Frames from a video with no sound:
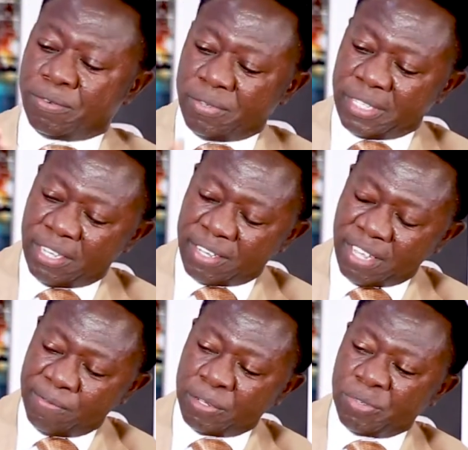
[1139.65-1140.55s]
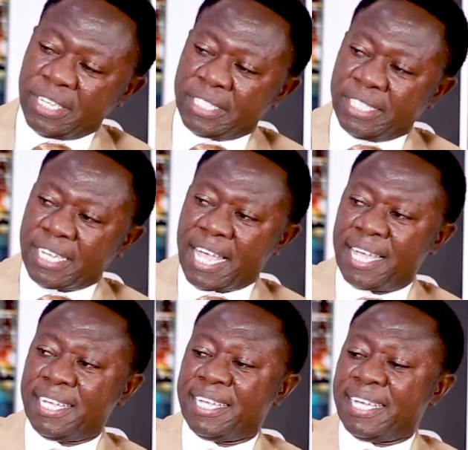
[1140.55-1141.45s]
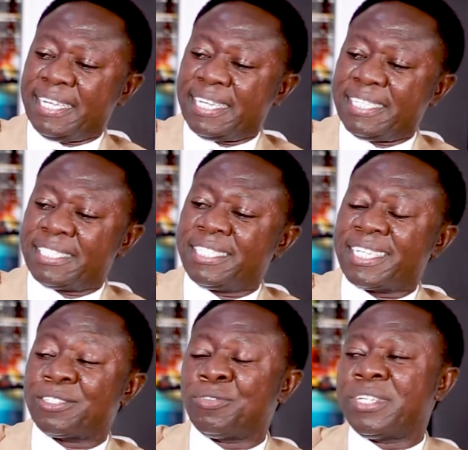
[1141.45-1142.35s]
to give it to the teacher and then the teacher told